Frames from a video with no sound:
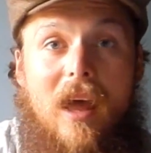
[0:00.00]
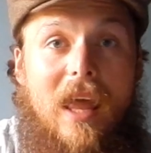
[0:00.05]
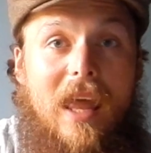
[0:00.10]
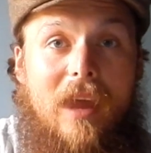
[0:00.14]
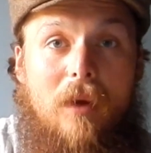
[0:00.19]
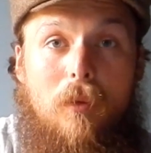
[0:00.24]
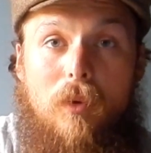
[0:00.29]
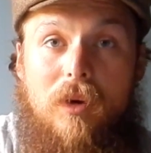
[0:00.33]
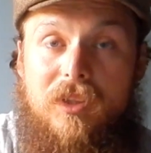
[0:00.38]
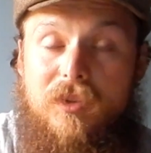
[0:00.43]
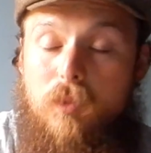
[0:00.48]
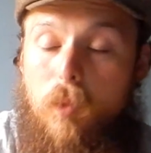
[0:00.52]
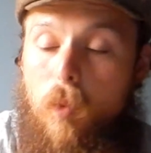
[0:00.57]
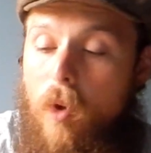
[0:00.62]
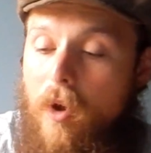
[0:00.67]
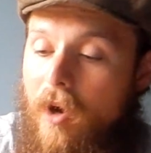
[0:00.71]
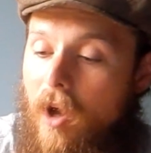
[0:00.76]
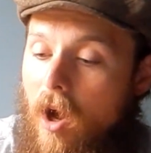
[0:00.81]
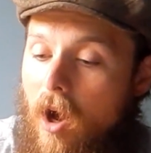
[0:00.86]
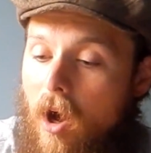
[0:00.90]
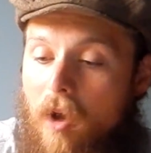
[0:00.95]
it was
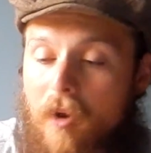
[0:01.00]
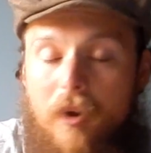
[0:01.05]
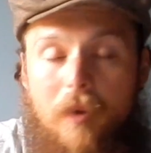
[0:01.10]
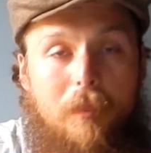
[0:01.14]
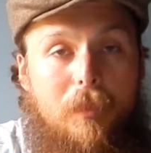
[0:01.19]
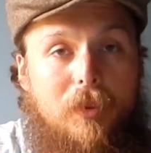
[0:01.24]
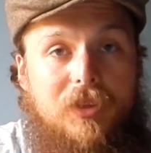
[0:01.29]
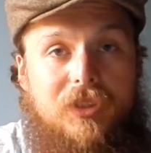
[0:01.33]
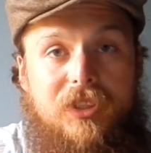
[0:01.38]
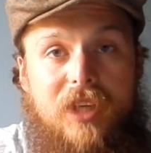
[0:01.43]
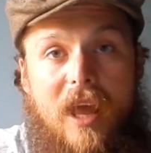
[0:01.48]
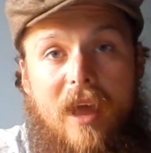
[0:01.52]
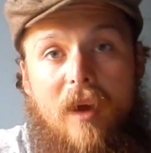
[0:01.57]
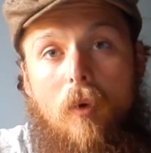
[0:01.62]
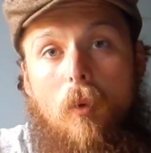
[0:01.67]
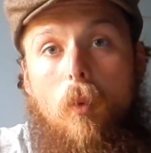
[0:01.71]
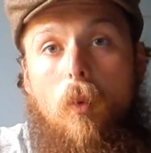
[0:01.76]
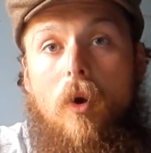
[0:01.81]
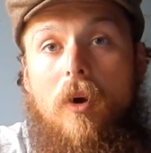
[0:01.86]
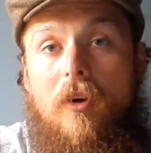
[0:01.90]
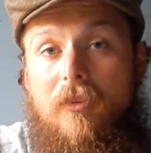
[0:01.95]
100%
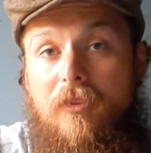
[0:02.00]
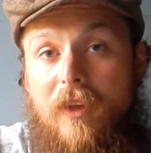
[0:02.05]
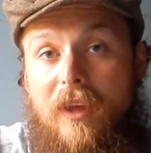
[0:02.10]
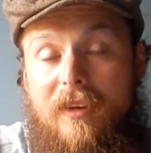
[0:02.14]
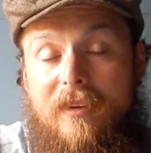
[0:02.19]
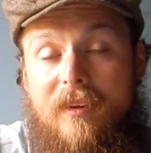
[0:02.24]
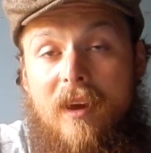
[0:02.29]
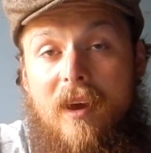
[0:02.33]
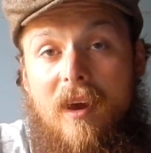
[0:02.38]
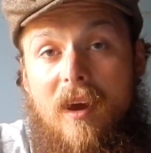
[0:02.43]
worth it.